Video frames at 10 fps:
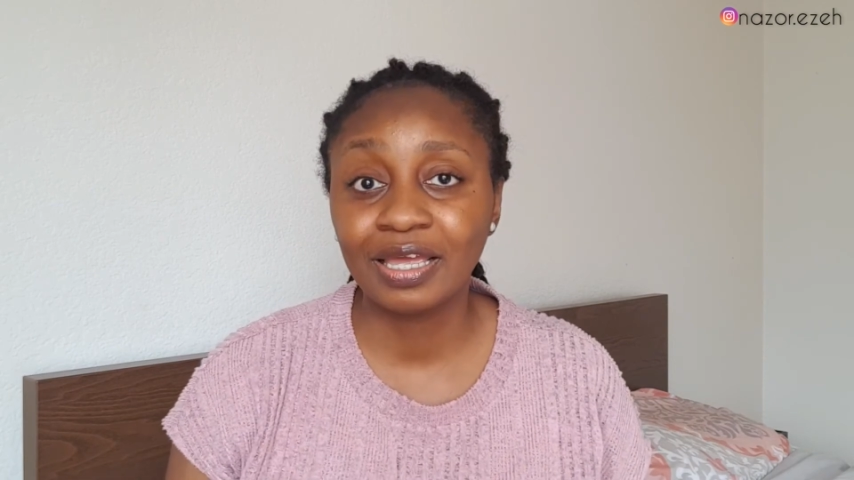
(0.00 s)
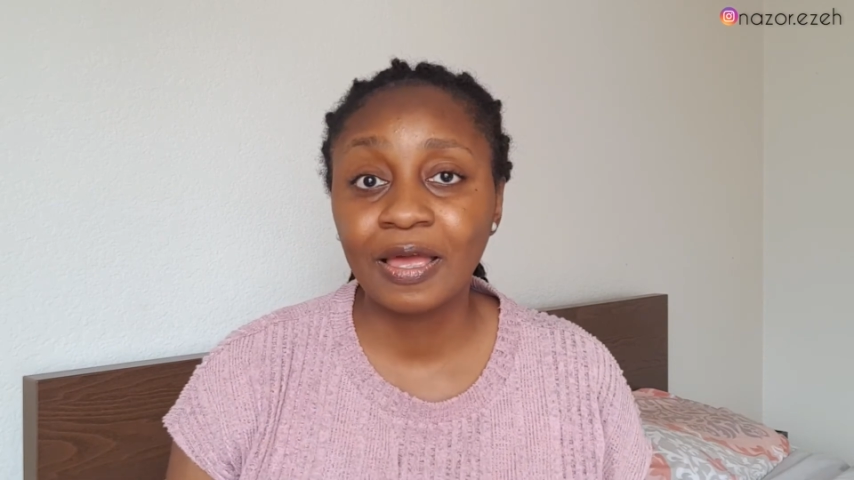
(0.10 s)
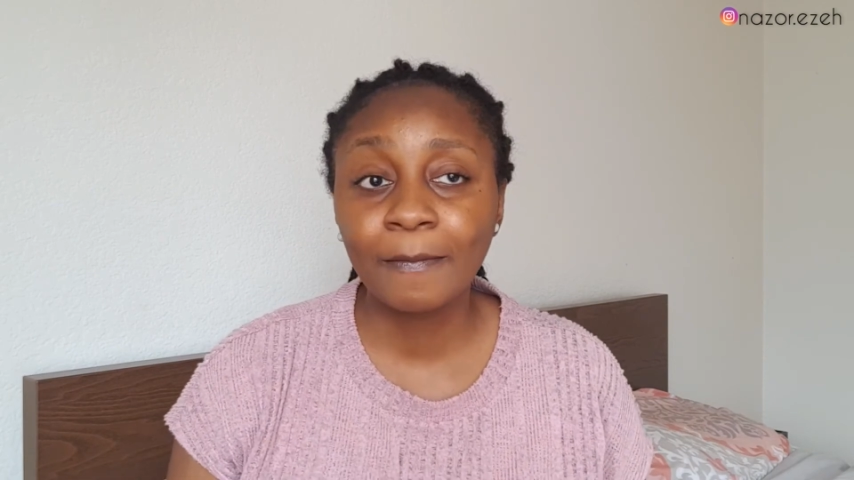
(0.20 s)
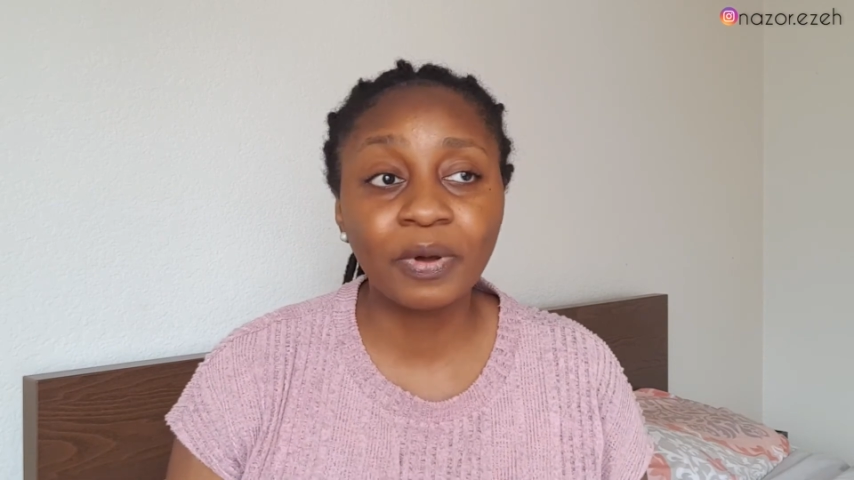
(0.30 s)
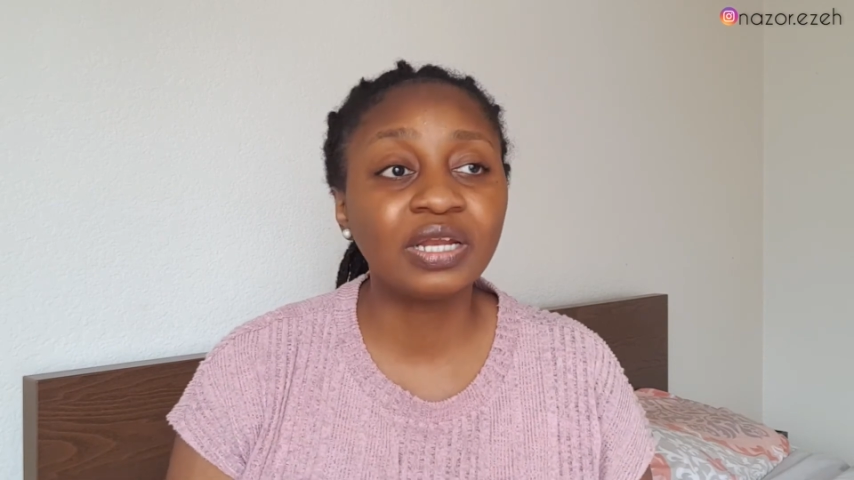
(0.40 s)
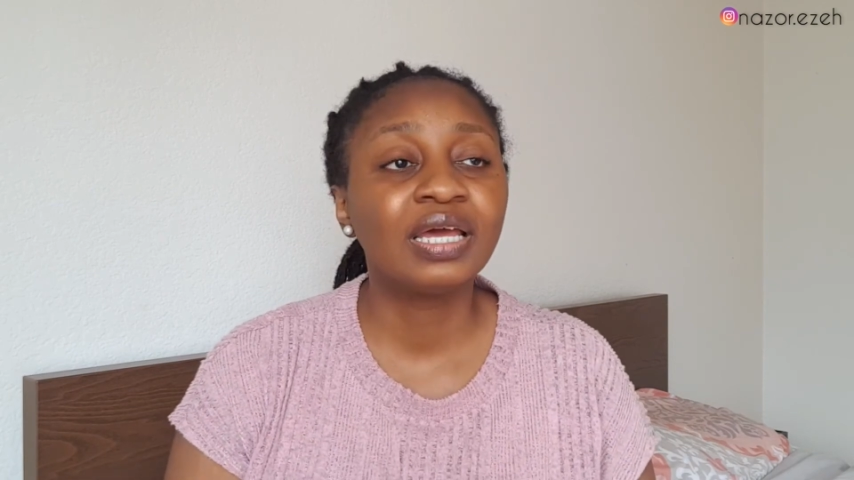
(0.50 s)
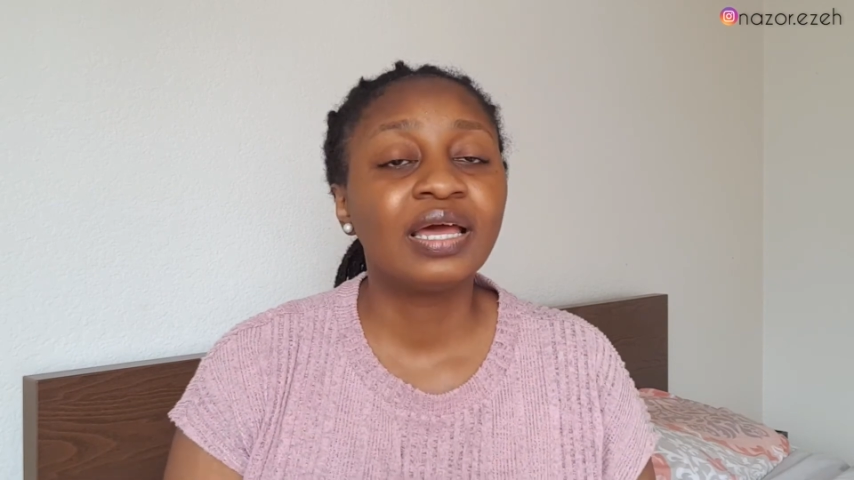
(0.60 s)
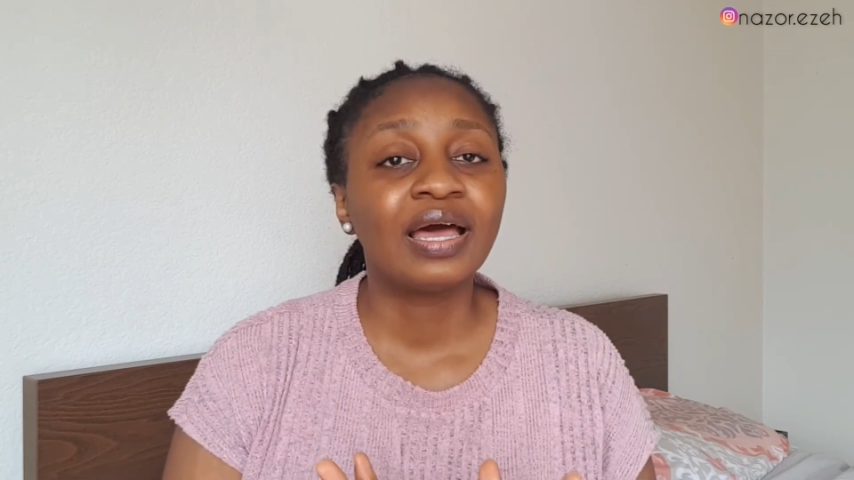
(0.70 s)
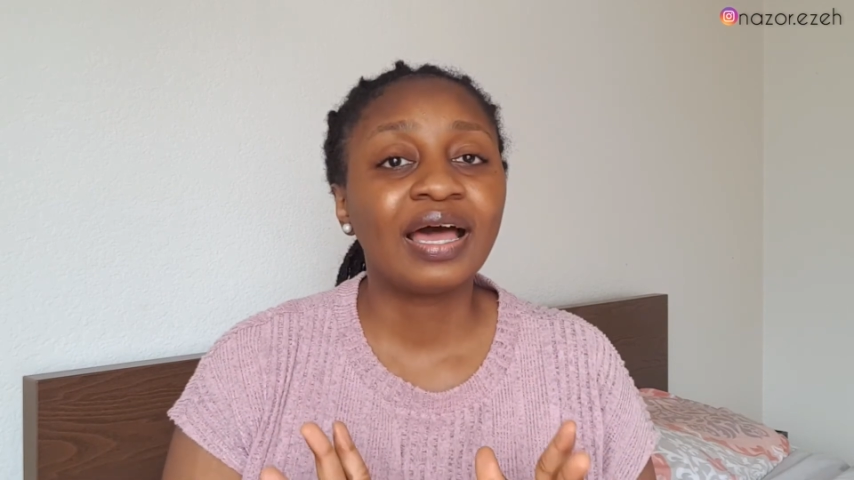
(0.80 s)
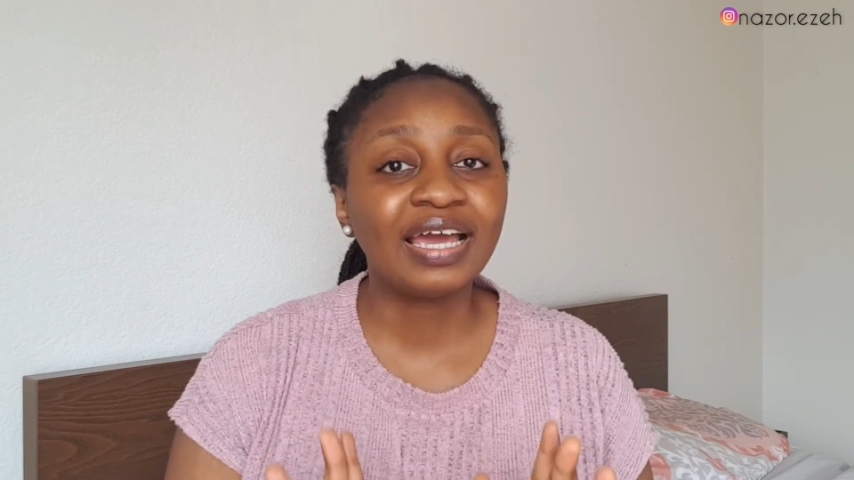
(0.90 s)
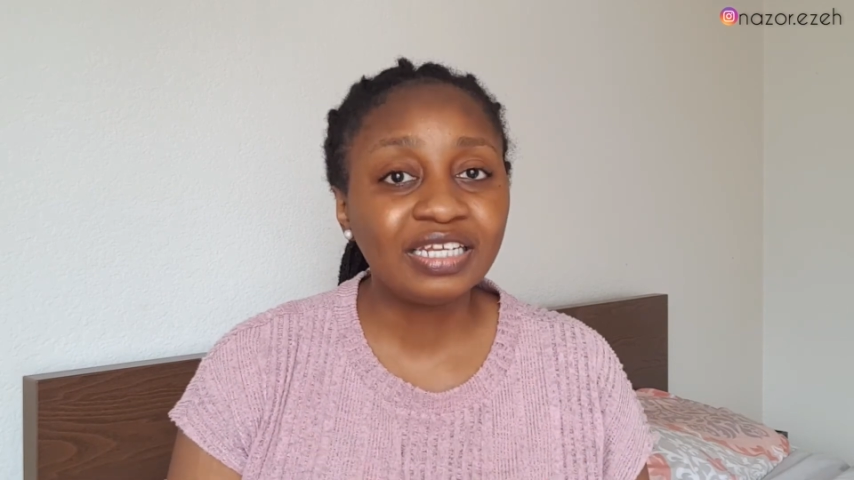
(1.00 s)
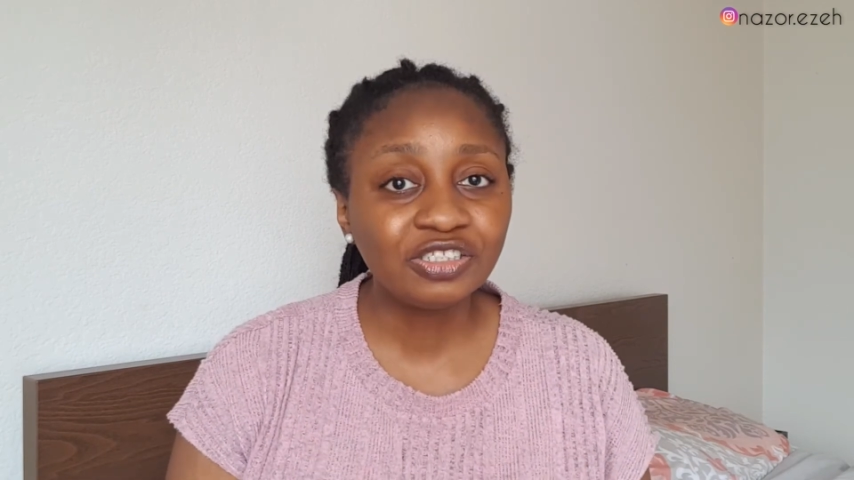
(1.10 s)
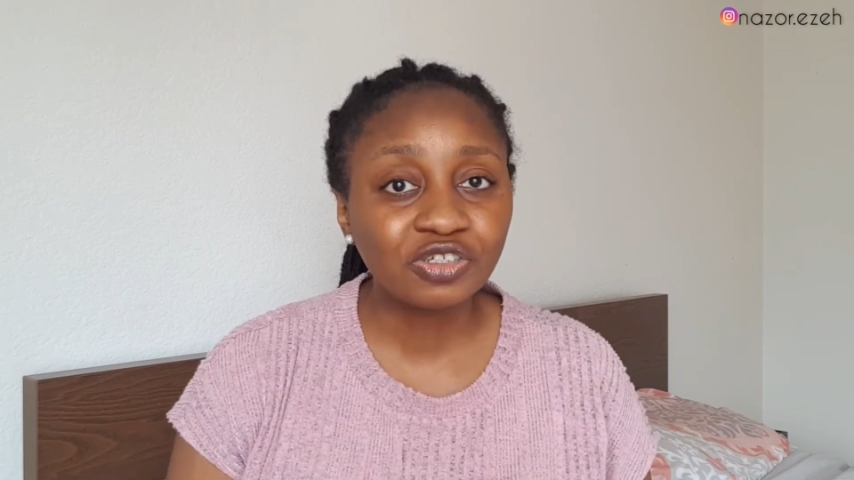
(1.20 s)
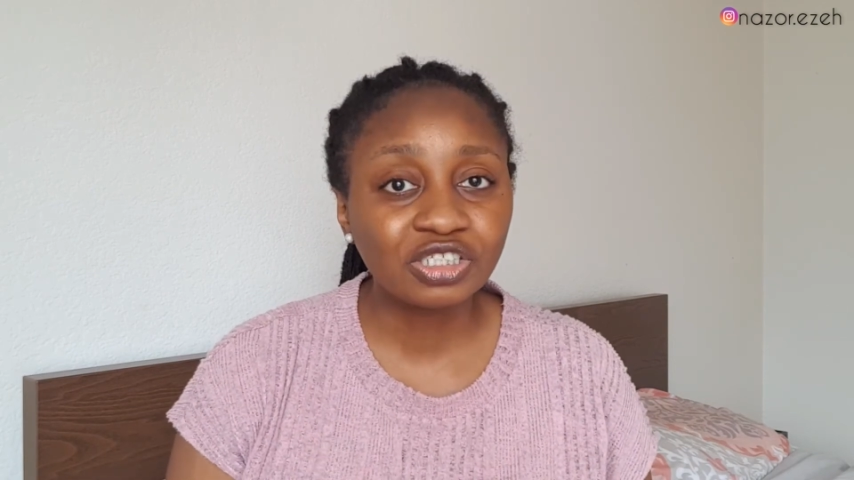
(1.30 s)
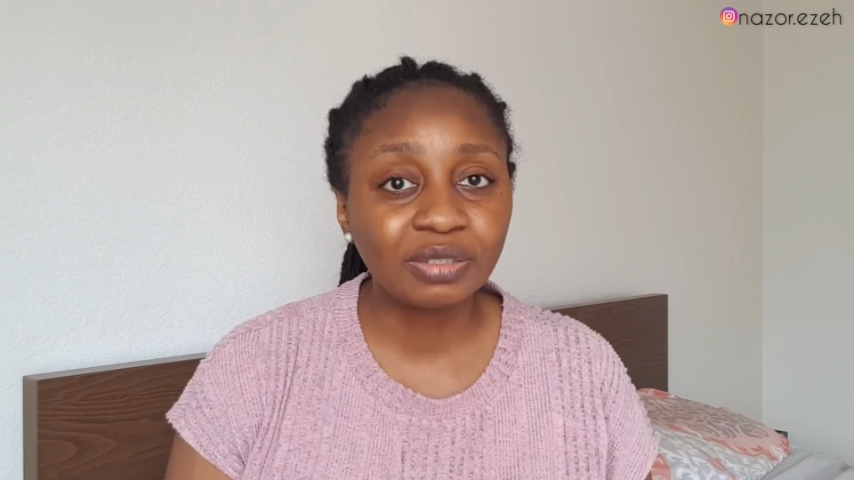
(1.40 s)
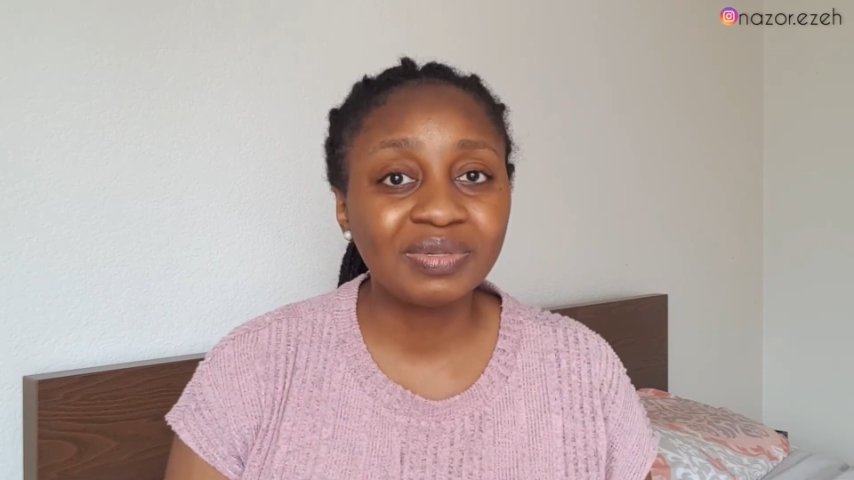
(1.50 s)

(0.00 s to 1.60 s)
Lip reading: But I didn't judge him.